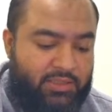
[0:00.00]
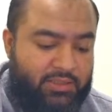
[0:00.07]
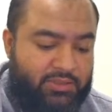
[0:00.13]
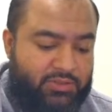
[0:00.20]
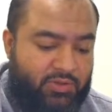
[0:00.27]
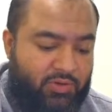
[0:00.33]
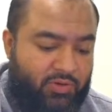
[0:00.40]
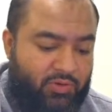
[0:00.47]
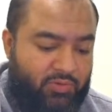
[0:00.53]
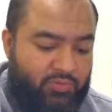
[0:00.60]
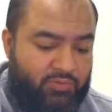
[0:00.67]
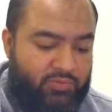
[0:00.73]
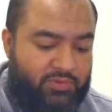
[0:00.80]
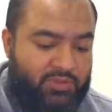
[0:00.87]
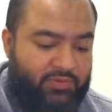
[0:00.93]

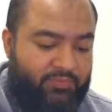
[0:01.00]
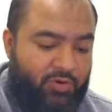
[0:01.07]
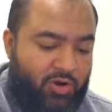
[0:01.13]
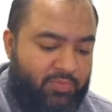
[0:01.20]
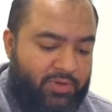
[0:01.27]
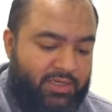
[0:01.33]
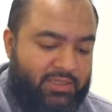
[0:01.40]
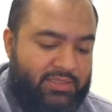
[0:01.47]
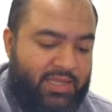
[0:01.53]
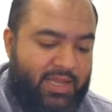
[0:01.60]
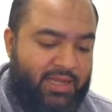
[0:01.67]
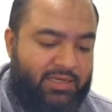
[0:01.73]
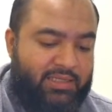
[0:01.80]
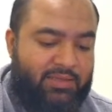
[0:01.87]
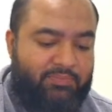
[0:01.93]
So the probability
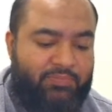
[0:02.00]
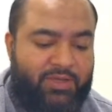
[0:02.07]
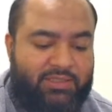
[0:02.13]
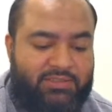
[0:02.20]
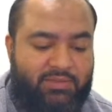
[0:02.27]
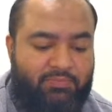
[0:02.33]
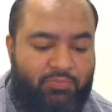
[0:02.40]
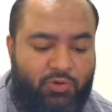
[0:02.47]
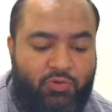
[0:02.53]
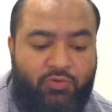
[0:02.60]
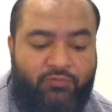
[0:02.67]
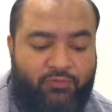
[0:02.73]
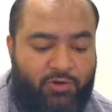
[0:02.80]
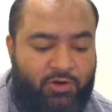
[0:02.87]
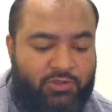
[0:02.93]
that he picked a
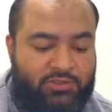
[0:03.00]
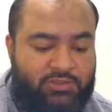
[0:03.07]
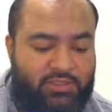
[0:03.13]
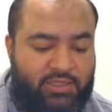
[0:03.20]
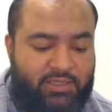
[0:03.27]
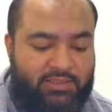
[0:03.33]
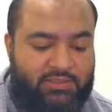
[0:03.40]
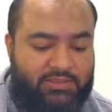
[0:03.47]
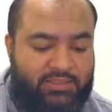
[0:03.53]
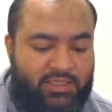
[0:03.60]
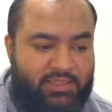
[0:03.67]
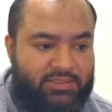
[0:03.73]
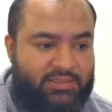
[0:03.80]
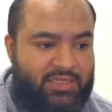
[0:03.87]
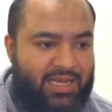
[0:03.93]
blue first is
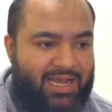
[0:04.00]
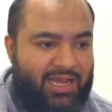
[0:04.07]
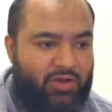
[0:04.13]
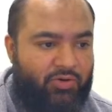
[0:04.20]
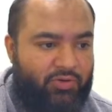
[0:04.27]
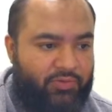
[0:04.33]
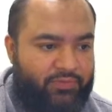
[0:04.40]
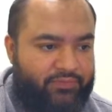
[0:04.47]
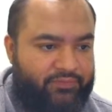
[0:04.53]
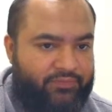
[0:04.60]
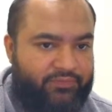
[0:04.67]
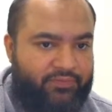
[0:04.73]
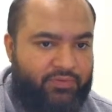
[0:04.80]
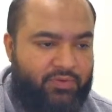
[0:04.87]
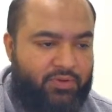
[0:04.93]
6 out
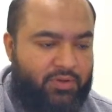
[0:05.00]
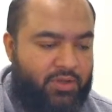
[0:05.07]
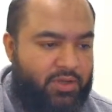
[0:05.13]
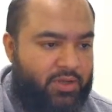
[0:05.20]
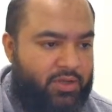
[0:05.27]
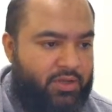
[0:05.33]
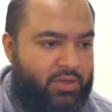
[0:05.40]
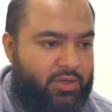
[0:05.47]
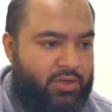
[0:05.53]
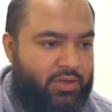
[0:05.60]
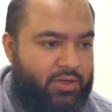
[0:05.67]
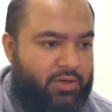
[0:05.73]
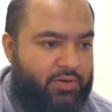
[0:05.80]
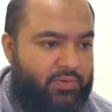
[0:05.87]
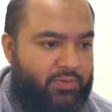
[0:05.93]
of,
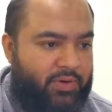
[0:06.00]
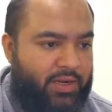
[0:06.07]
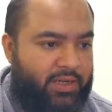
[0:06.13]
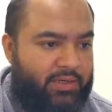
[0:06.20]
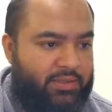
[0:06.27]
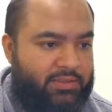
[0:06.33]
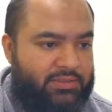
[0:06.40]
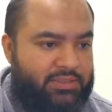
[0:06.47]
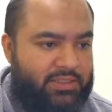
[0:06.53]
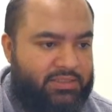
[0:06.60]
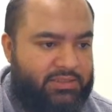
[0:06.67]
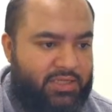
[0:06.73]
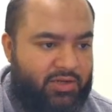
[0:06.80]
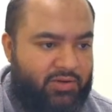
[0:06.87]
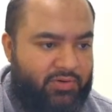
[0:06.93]
right?
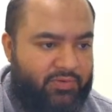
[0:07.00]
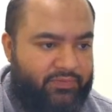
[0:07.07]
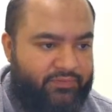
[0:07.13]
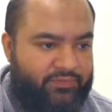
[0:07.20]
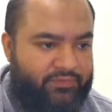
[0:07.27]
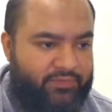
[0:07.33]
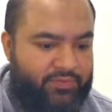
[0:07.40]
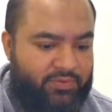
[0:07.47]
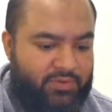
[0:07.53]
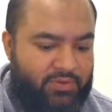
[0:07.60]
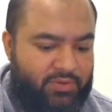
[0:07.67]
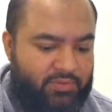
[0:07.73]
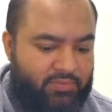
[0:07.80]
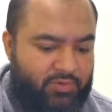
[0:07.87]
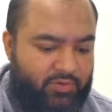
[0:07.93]
6 out of,
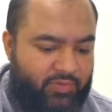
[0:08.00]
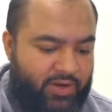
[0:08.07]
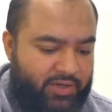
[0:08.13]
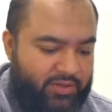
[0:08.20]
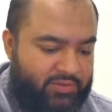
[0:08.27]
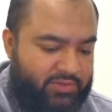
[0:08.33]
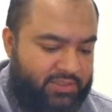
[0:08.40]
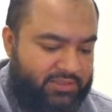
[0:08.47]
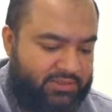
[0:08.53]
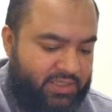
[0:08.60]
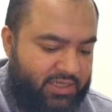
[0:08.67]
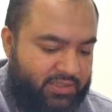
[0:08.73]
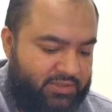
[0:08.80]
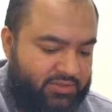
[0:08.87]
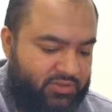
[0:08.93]
I'm going to write it on this
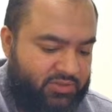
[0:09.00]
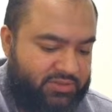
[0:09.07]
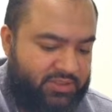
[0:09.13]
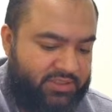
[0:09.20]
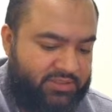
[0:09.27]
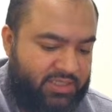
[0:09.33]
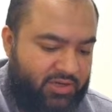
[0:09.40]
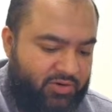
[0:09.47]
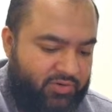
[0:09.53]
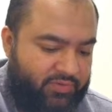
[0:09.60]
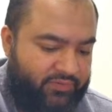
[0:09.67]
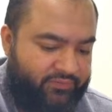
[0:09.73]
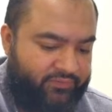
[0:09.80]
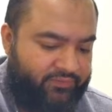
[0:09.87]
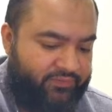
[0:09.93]
side. So 6 out
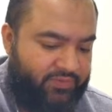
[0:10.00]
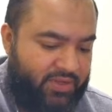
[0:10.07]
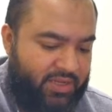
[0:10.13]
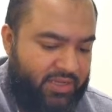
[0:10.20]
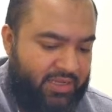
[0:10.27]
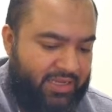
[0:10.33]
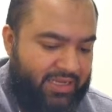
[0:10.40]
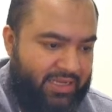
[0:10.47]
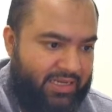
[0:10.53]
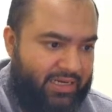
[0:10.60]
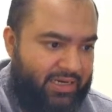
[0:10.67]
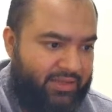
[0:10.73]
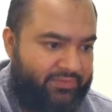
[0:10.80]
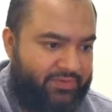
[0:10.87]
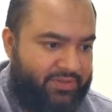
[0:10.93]
of
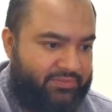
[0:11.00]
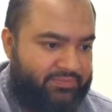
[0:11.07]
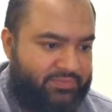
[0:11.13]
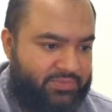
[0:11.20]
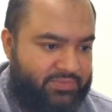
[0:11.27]
11.